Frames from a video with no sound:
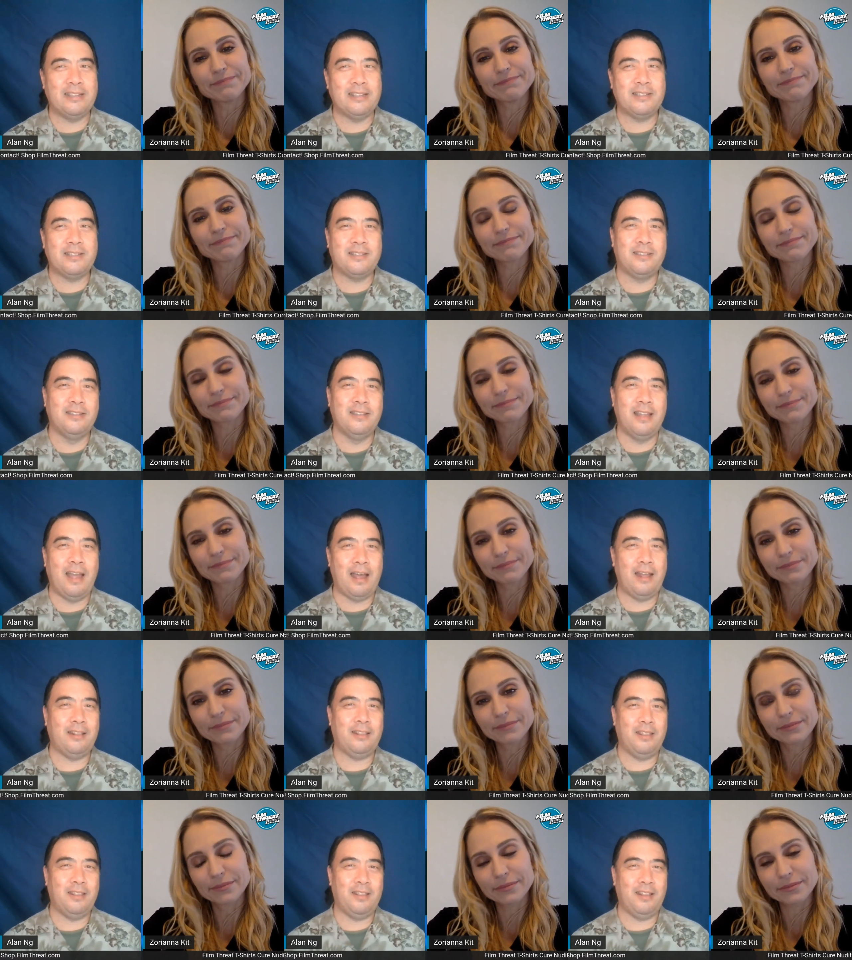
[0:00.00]
Speaker 1: is
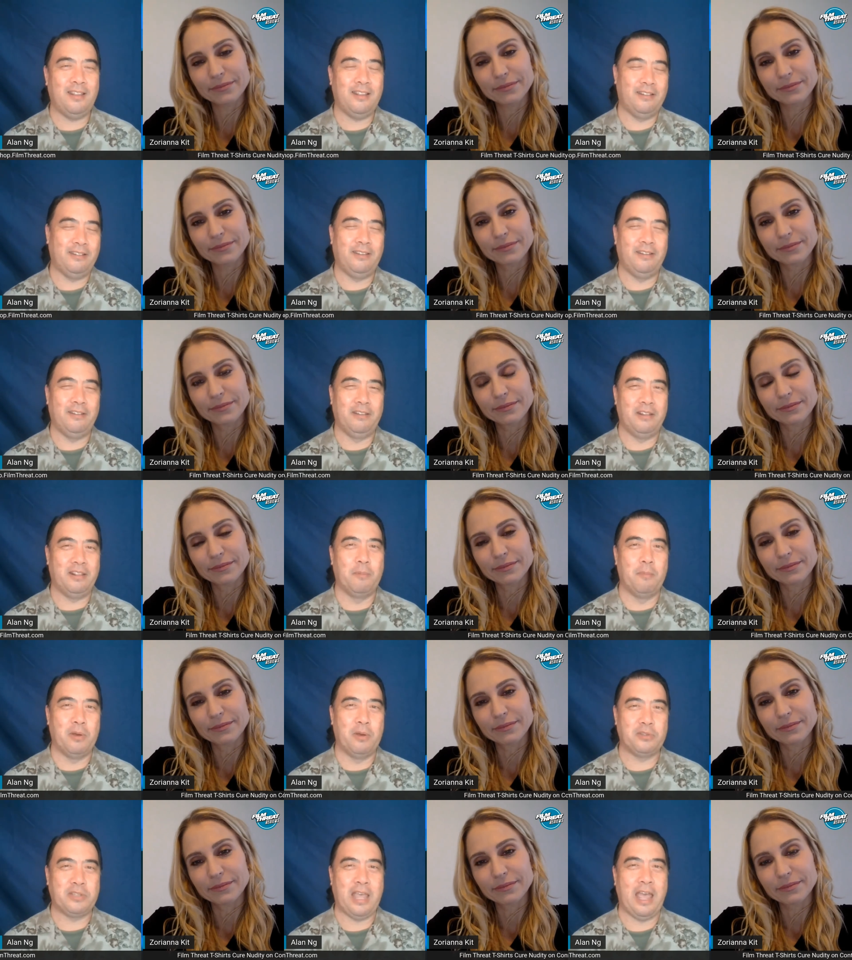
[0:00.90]
not
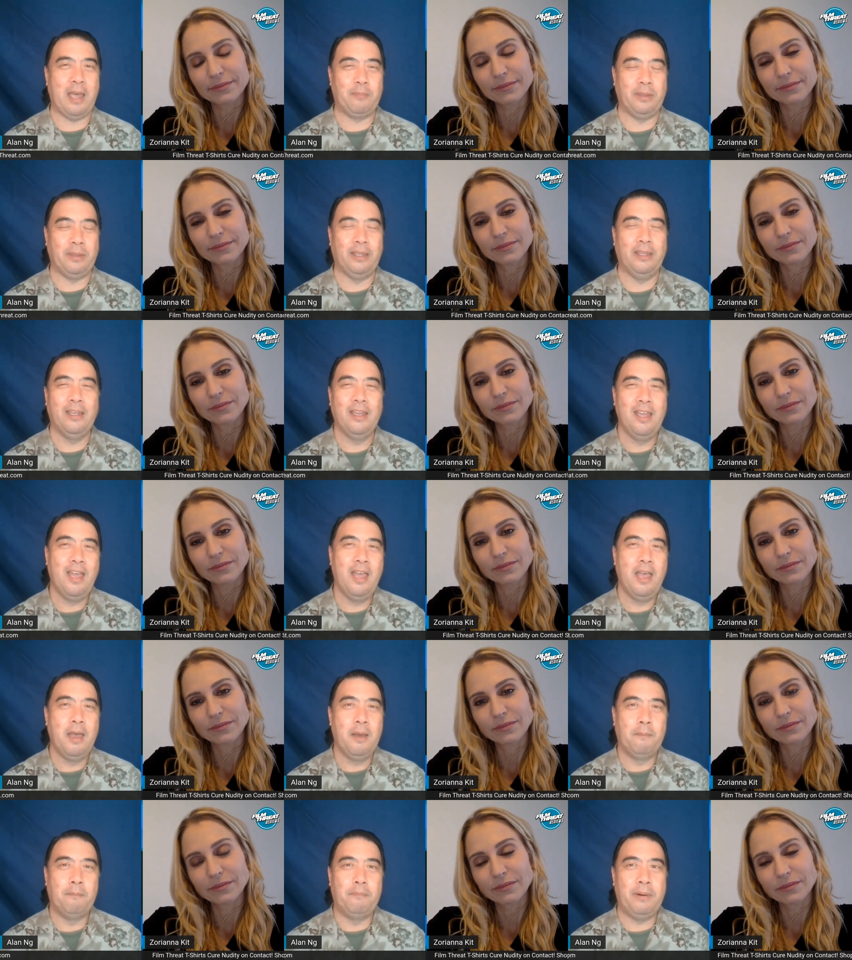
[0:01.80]
the most happy
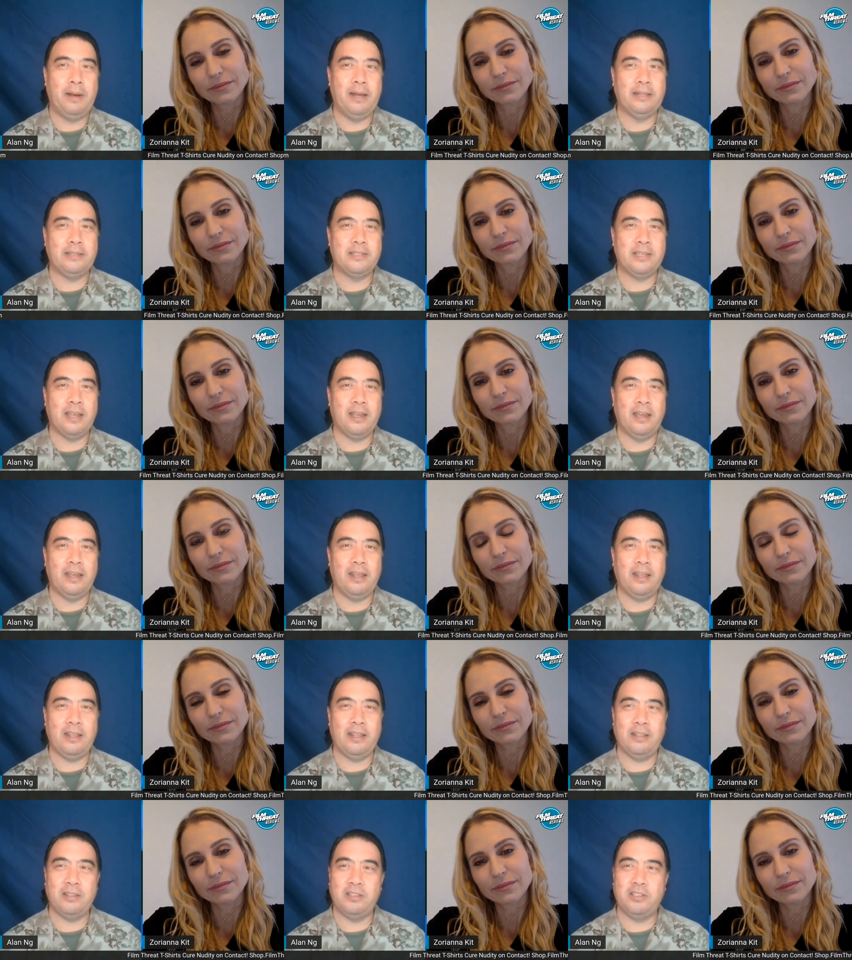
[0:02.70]
but uh,
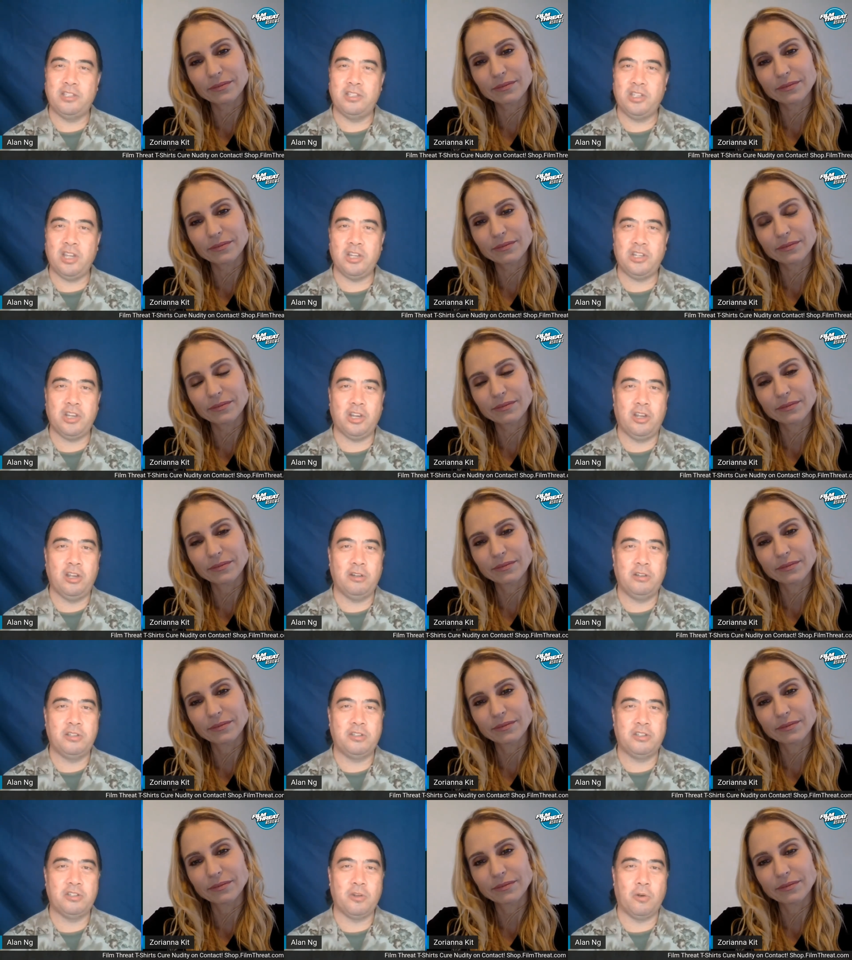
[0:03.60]
such a
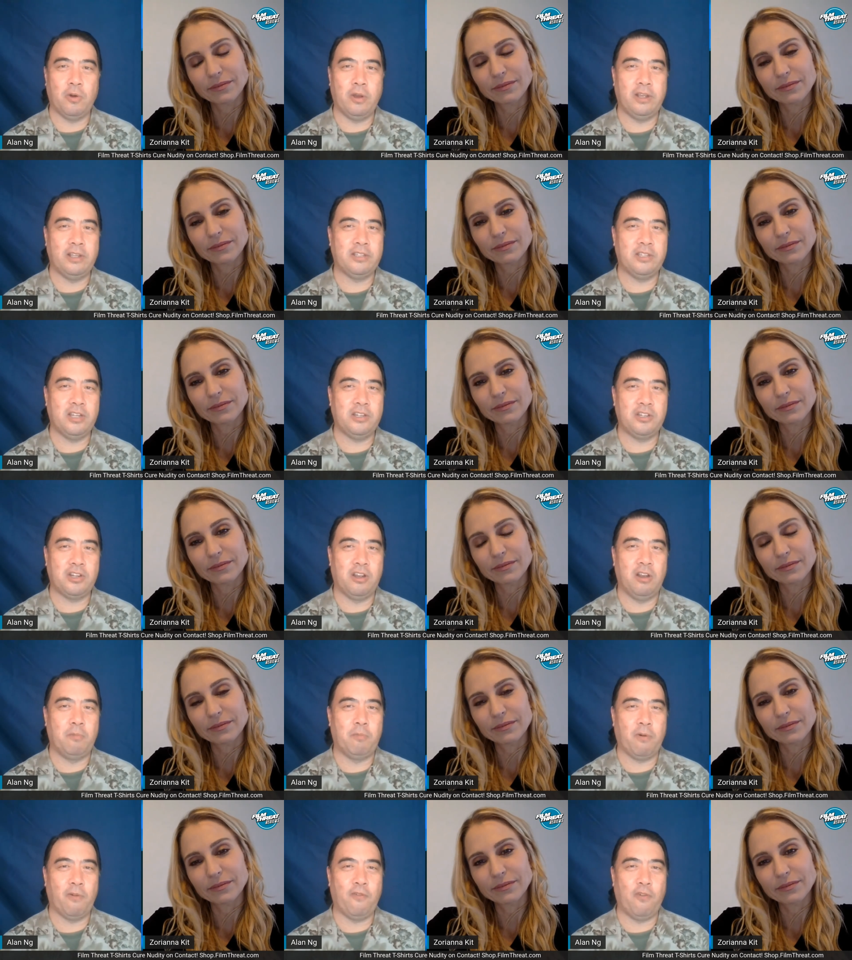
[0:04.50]
good story, such
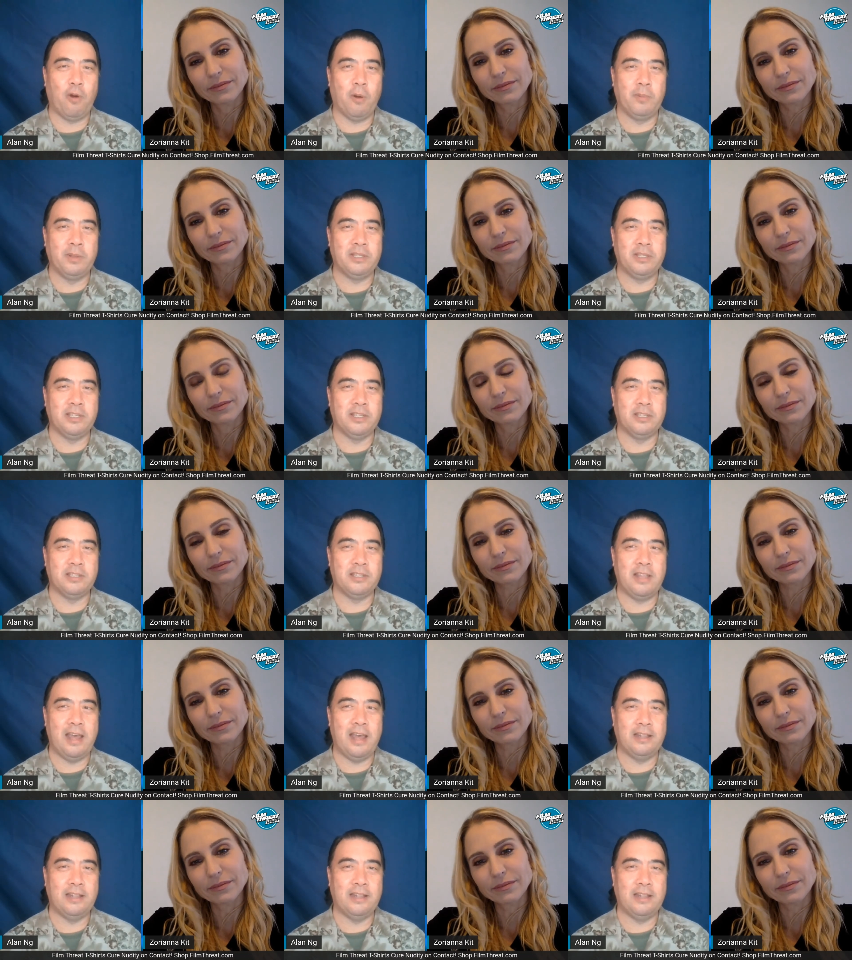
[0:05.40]
good performances